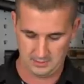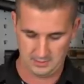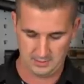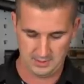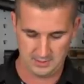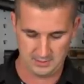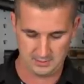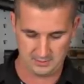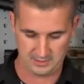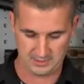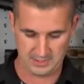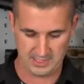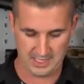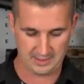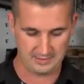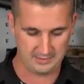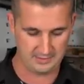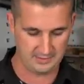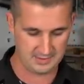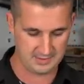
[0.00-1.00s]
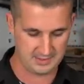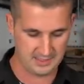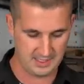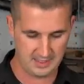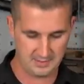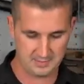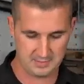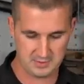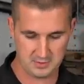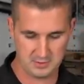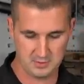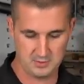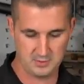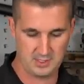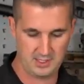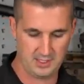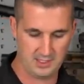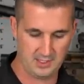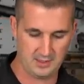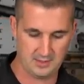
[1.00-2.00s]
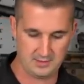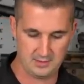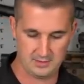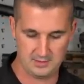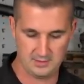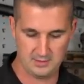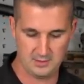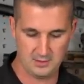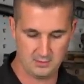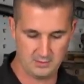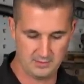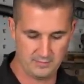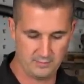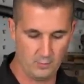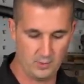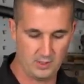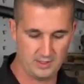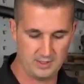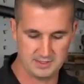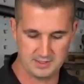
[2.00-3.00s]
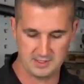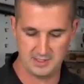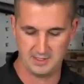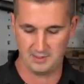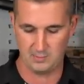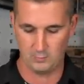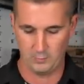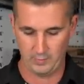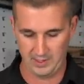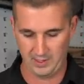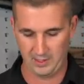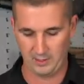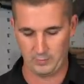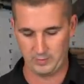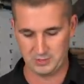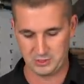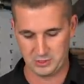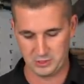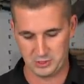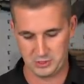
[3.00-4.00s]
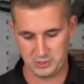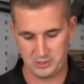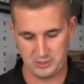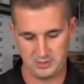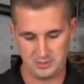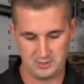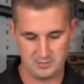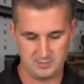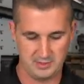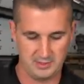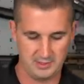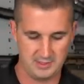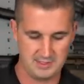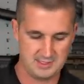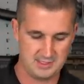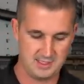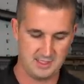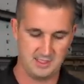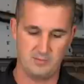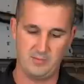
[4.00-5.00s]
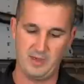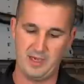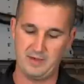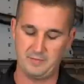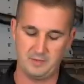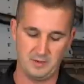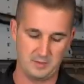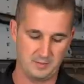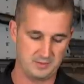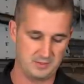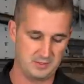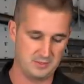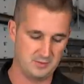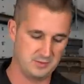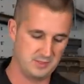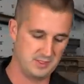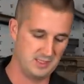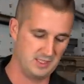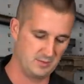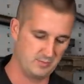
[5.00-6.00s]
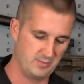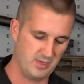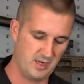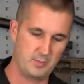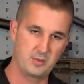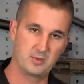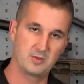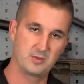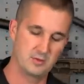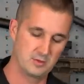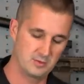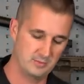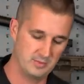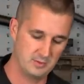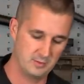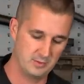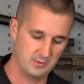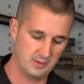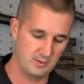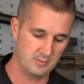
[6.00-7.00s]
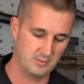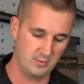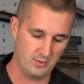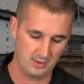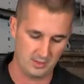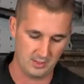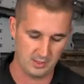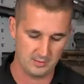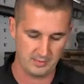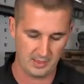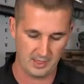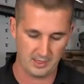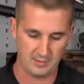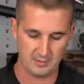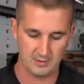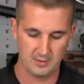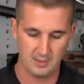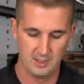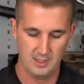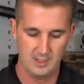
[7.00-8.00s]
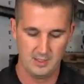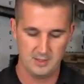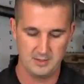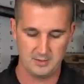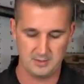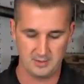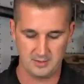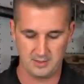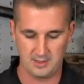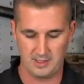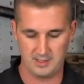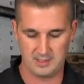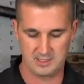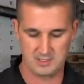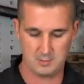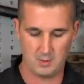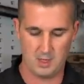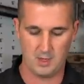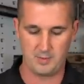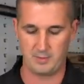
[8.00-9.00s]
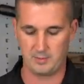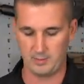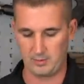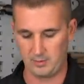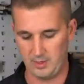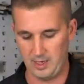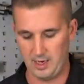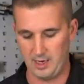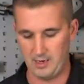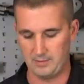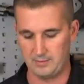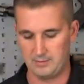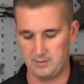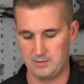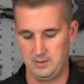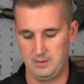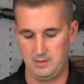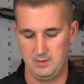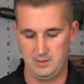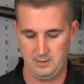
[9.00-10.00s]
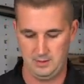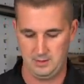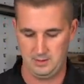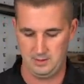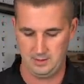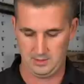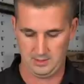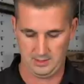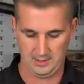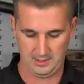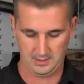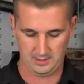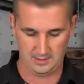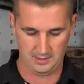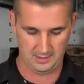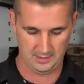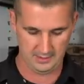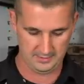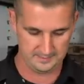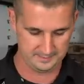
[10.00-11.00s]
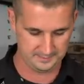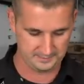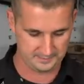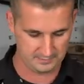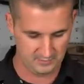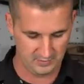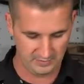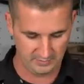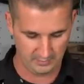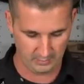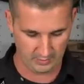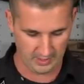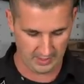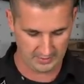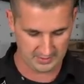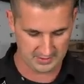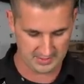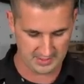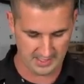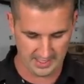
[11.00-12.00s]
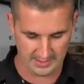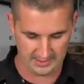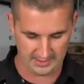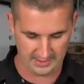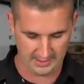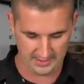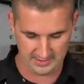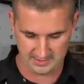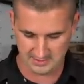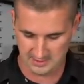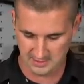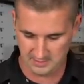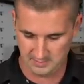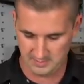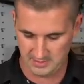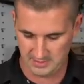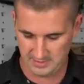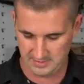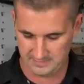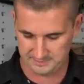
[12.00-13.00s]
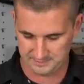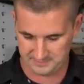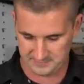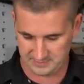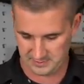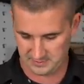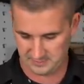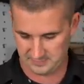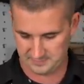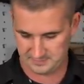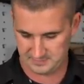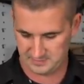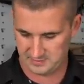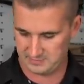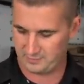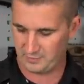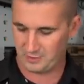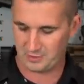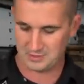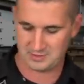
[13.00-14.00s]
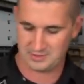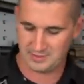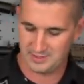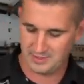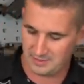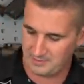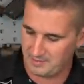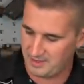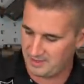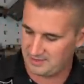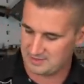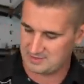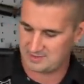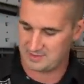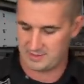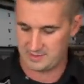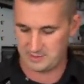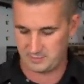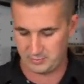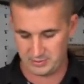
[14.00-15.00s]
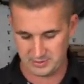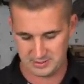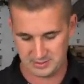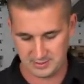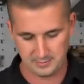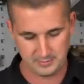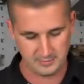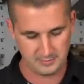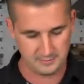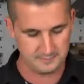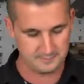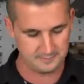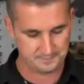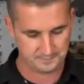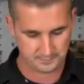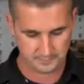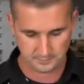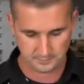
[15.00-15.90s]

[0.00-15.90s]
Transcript: these are exactly the same, so you can, you know, if one is getting wear, which it shouldn't, but let's say baffle number two is getting peppered a little bit with unburnt gunpowder, you can kind of swap them around and uh, move them around the stack as need be. So as far as cleaning and maintenance, guys, pretty simple.